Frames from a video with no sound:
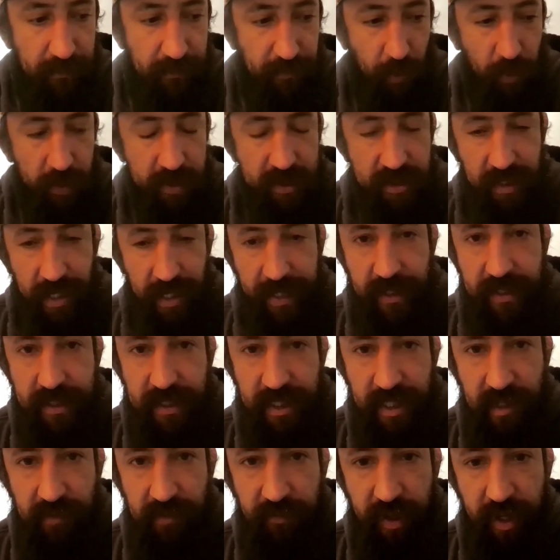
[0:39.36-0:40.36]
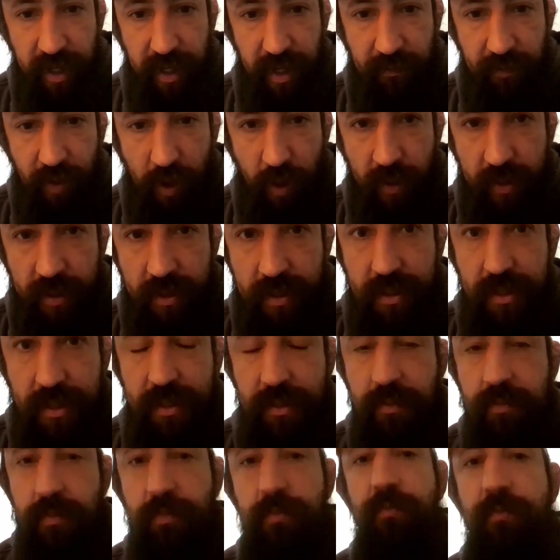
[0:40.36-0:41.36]
I've always liked TV. I've
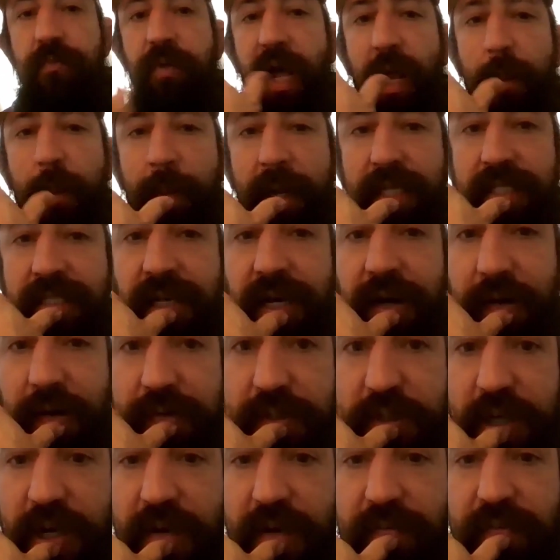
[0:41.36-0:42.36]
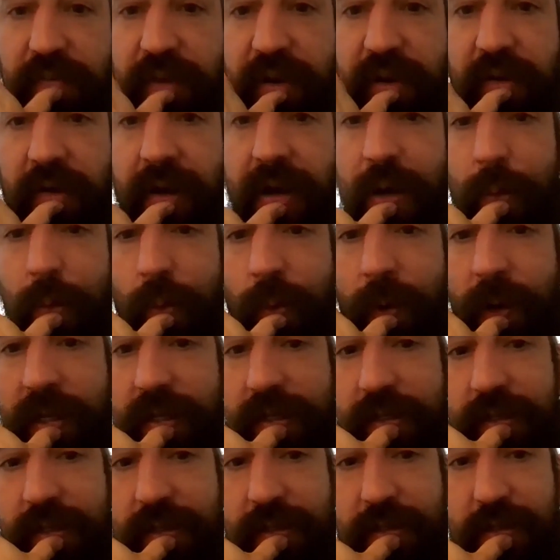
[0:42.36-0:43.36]
always found myself trying to figure out
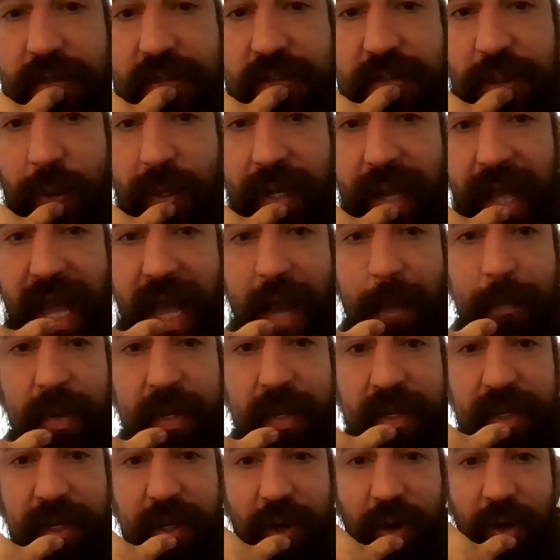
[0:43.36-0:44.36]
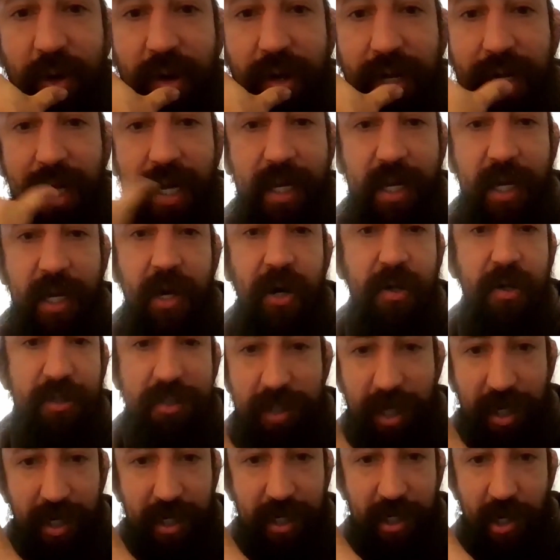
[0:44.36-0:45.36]
what is going to happen, or like I
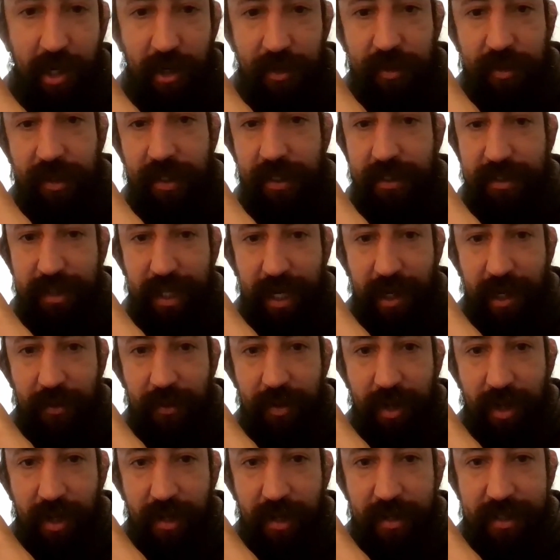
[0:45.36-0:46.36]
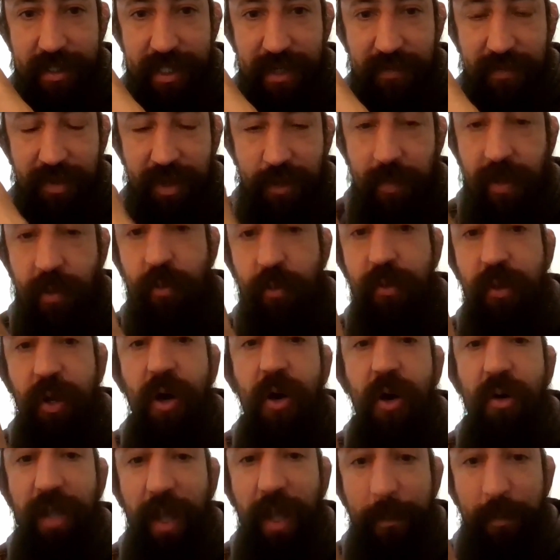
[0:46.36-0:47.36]
call try to call things out on TV. I'm like, well,
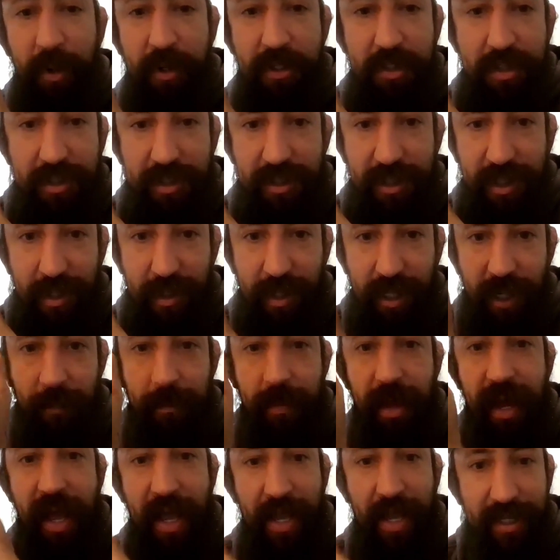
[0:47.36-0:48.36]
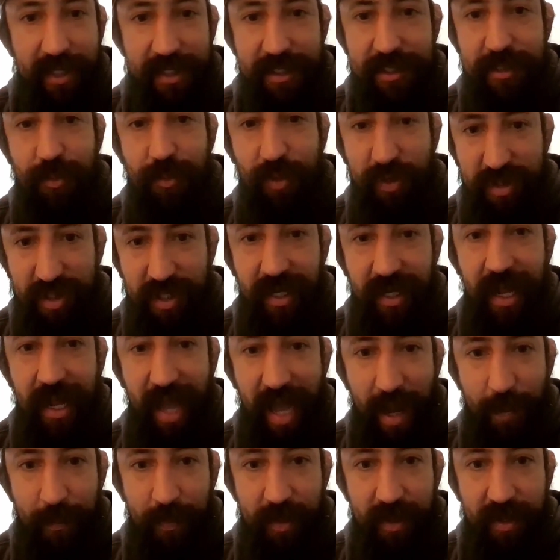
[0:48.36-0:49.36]
oh, that person's going to come back, and this is what's
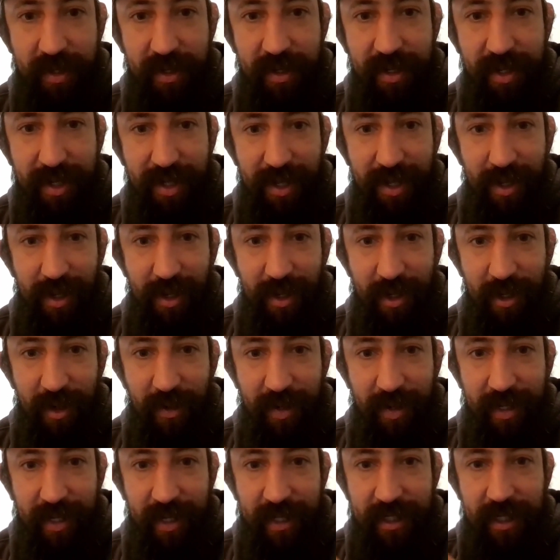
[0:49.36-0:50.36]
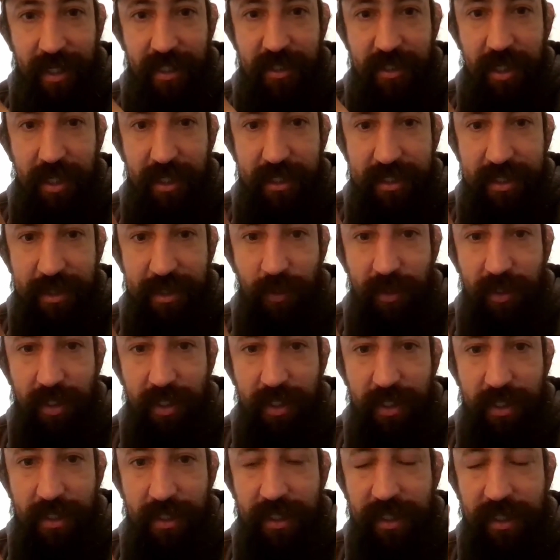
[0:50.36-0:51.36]
going to happen. Yeah, you know, like I, I try to see what
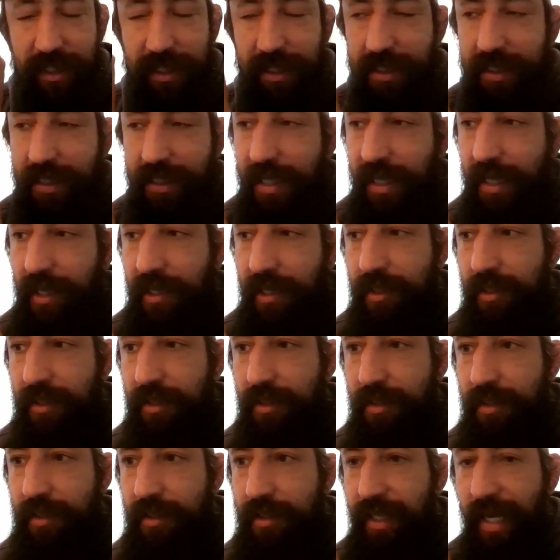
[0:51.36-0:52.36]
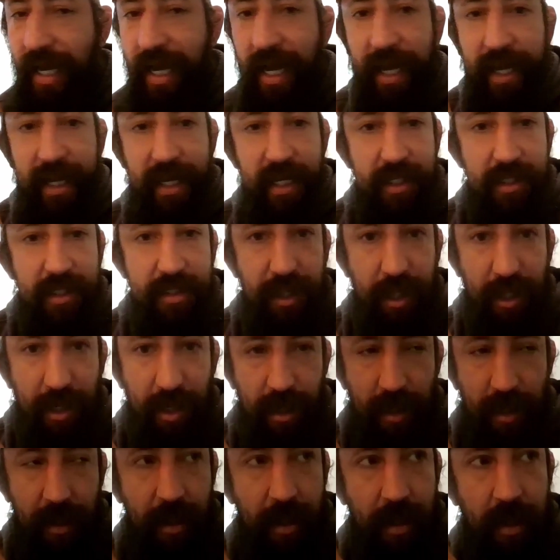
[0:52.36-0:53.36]
the the, the hidden tie-ins
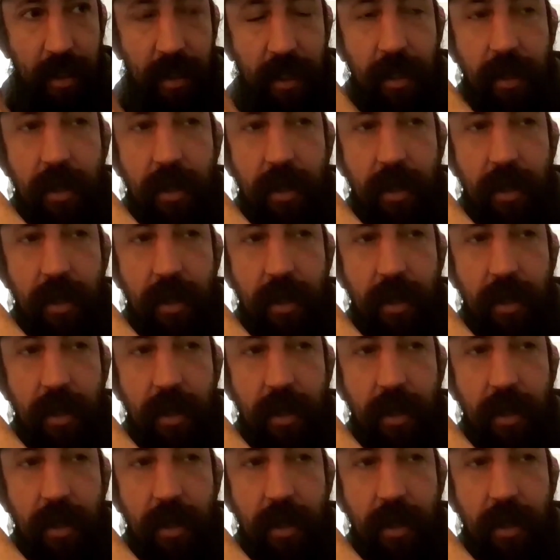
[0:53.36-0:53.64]
are,